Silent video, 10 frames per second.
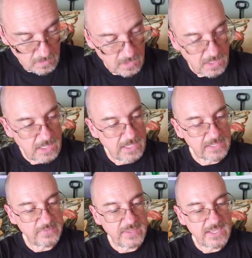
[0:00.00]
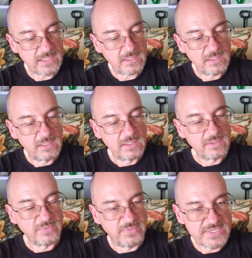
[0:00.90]
Uh, and then
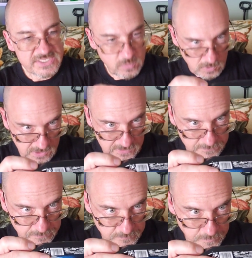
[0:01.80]
this one